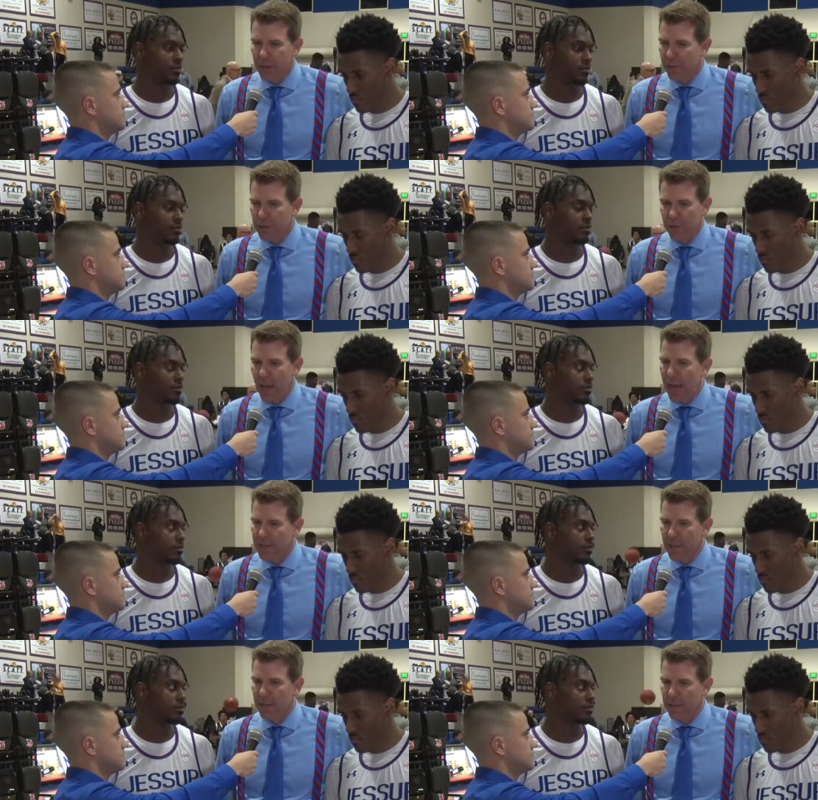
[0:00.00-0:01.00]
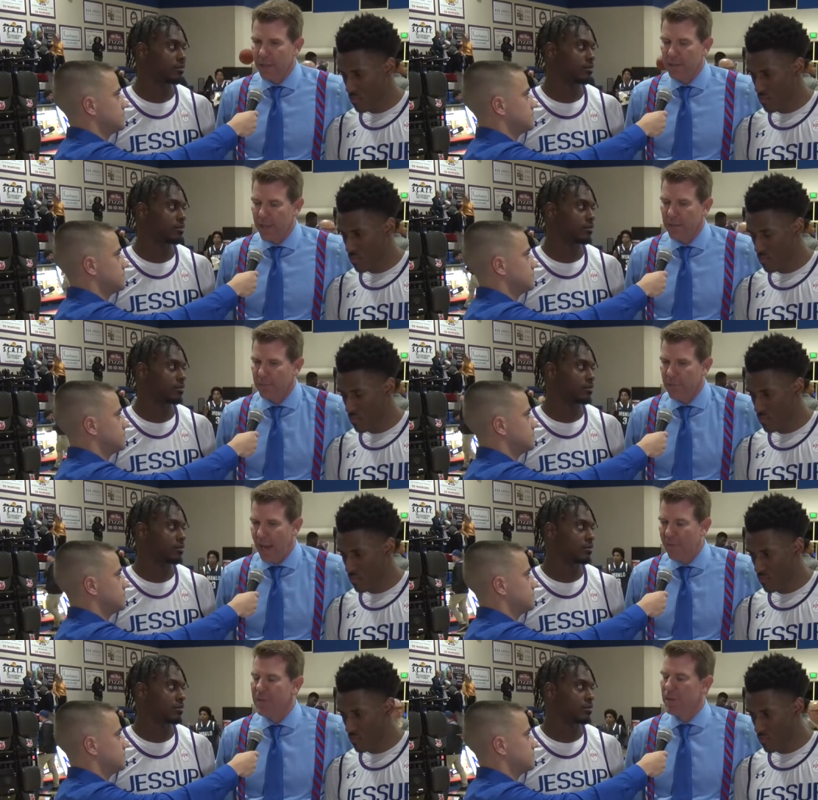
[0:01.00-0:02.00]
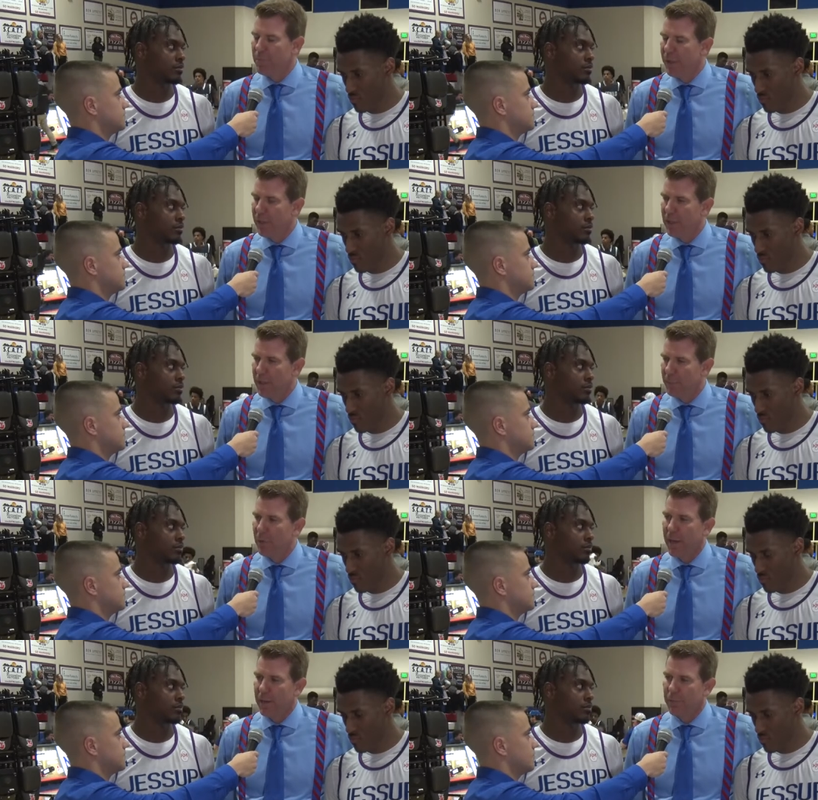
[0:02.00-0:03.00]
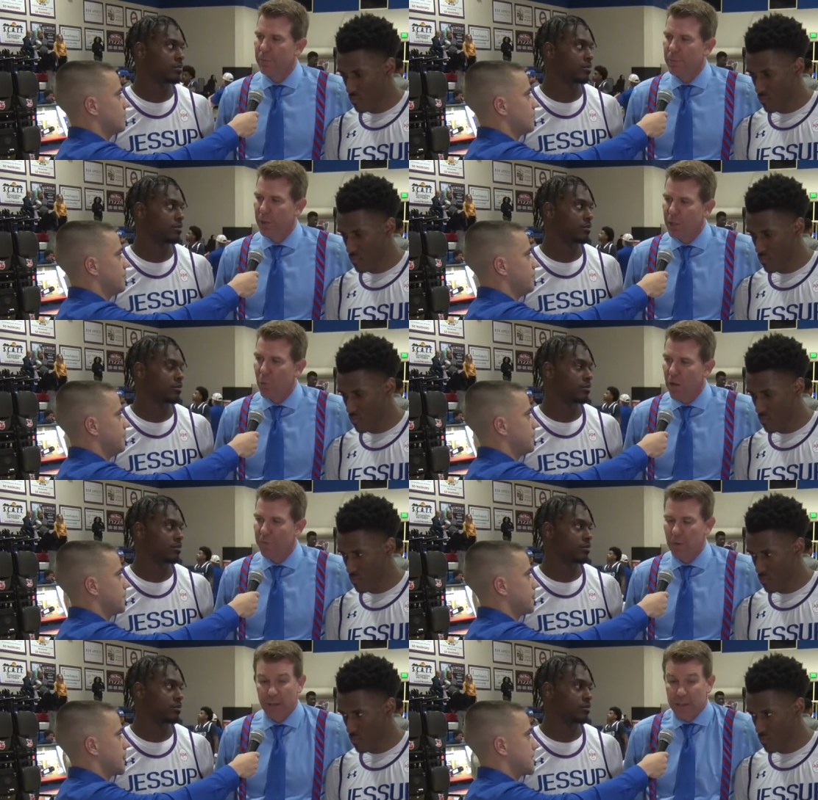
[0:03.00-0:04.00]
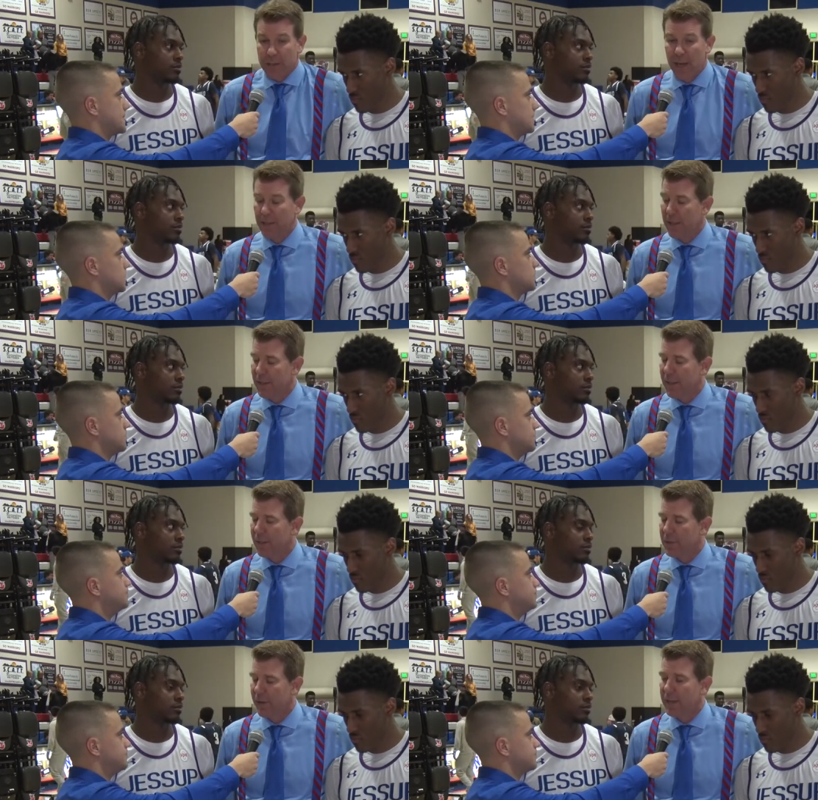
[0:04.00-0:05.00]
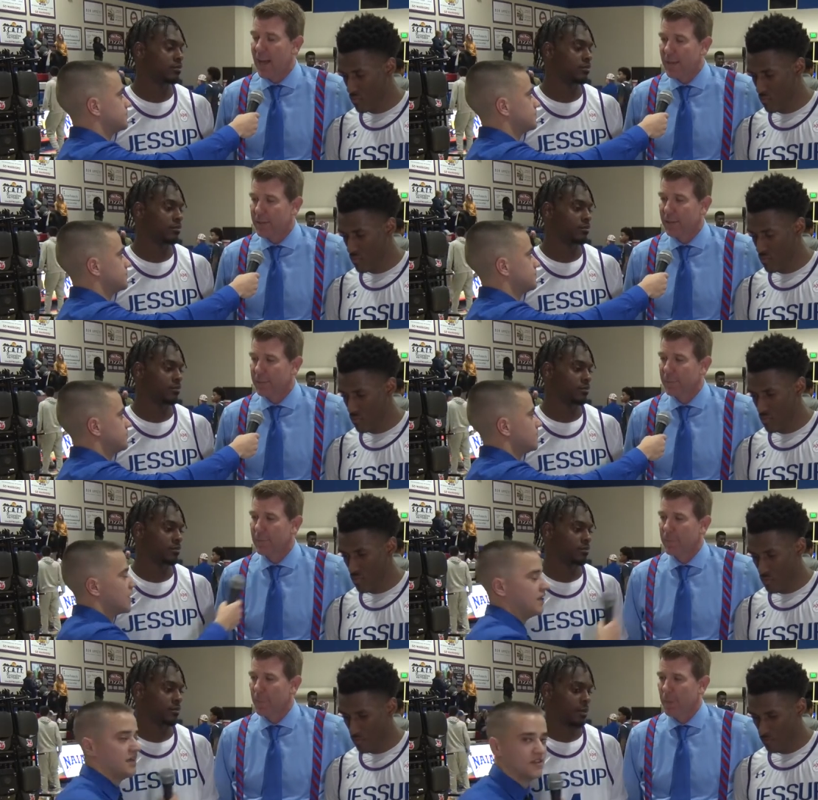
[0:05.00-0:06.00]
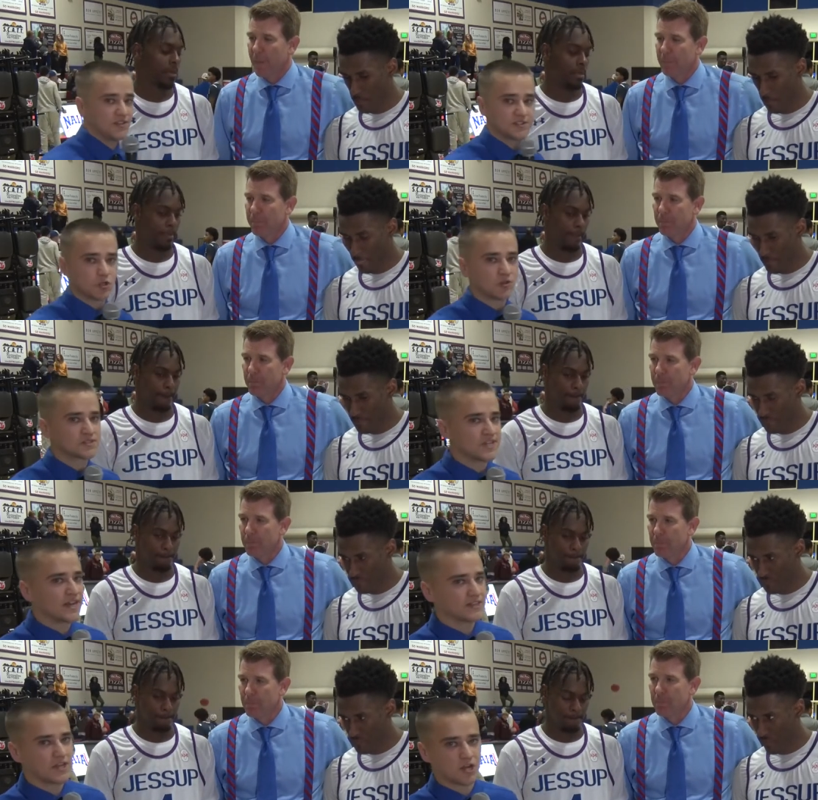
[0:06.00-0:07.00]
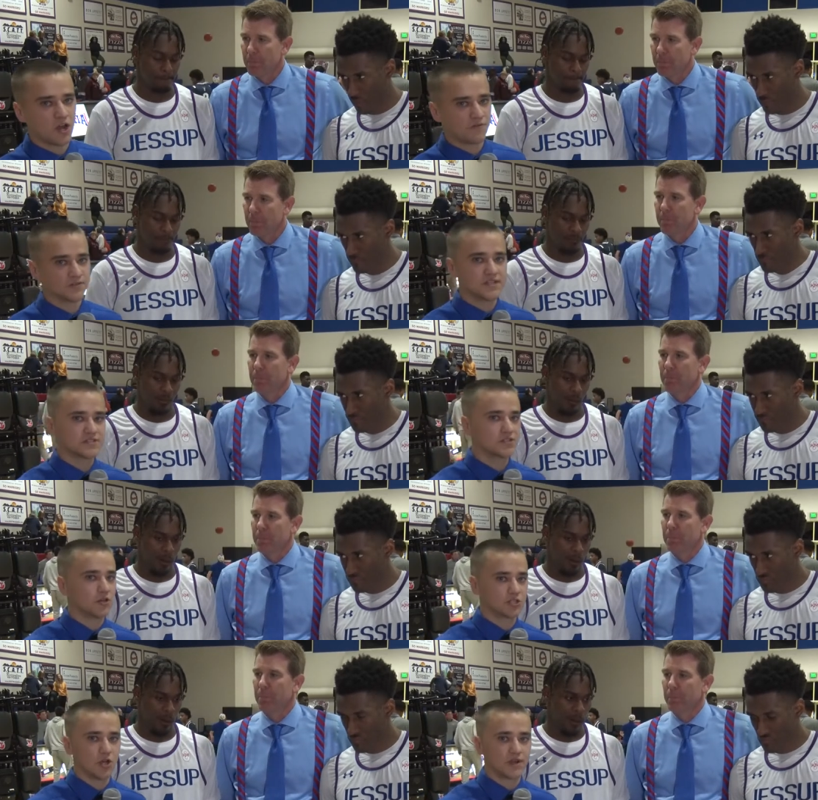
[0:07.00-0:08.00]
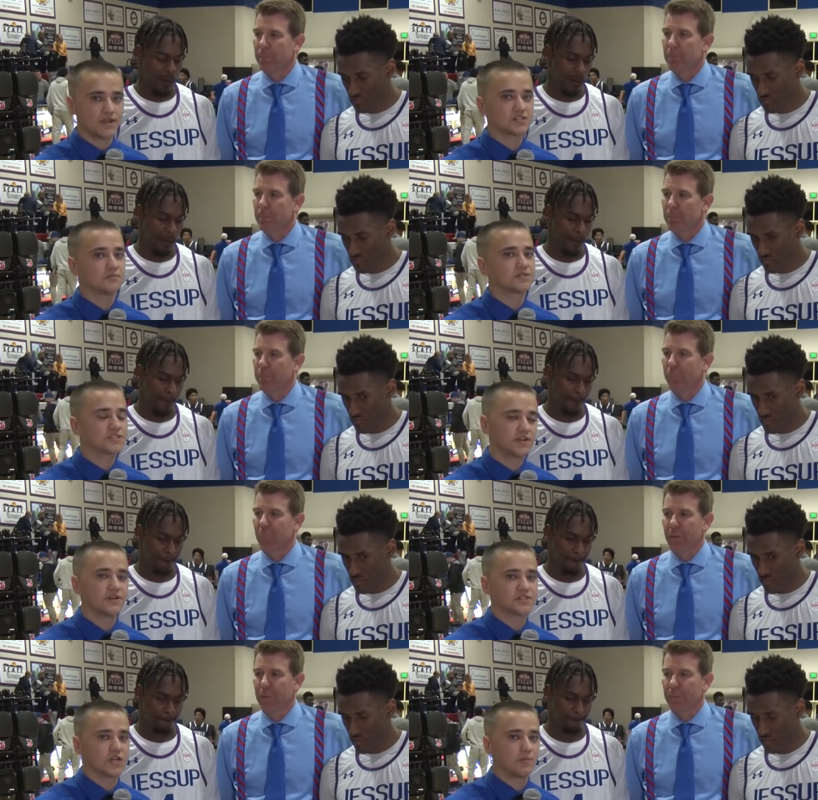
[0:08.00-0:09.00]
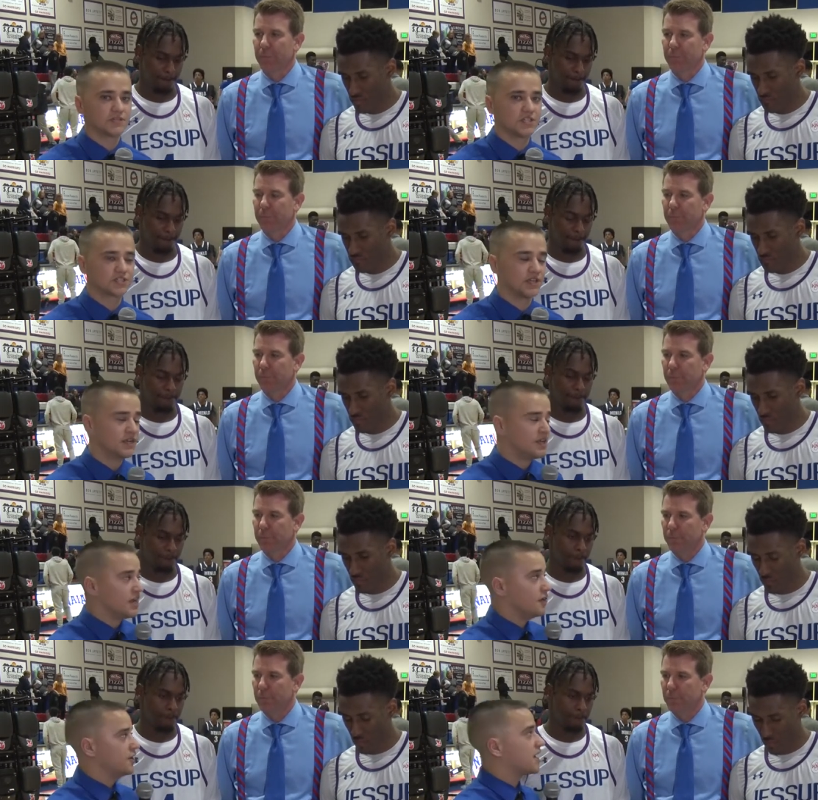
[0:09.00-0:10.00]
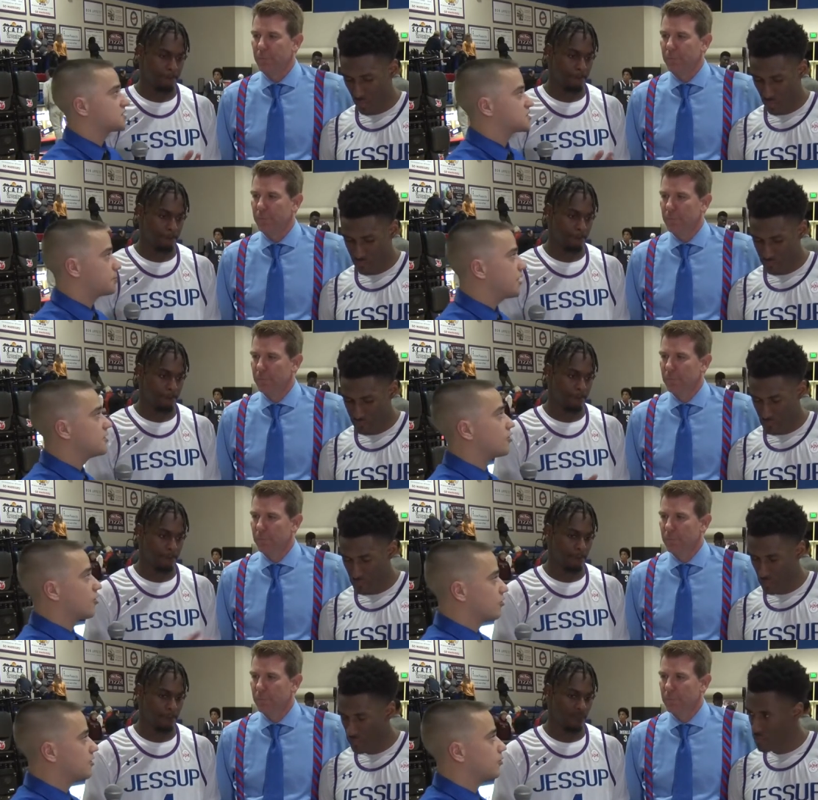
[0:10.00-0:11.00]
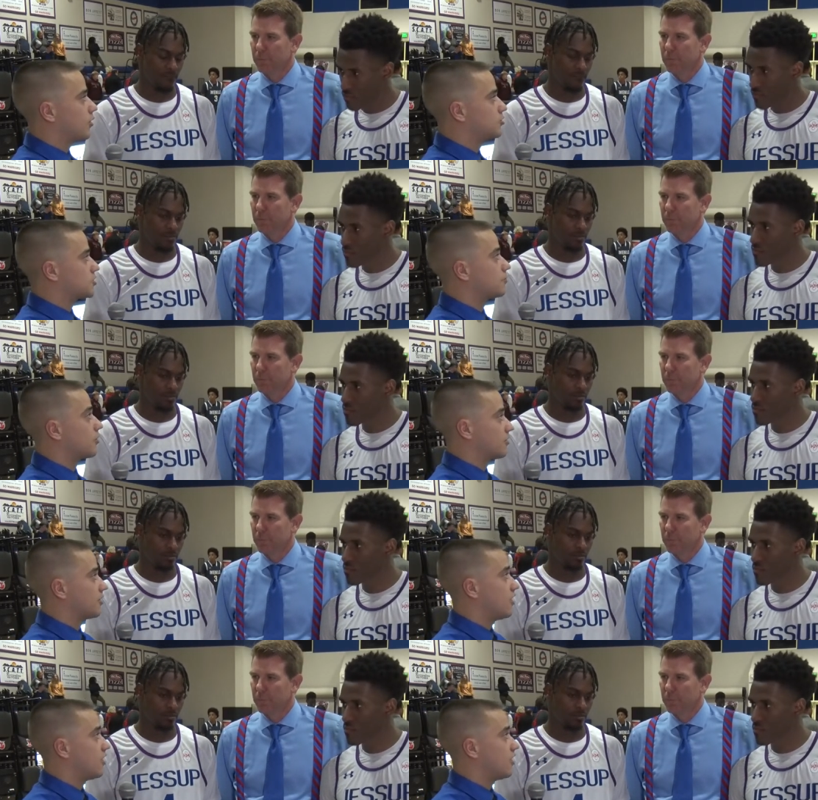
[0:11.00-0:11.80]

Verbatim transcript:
Speaker 1: You know, two guys that that that have the ability to play really well for us, and tonight they did it. It was fantastic.
Speaker 2: And this Golden State Athletic Conference is no joke. It is some serious competition. And you guys split your earlier road trip earlier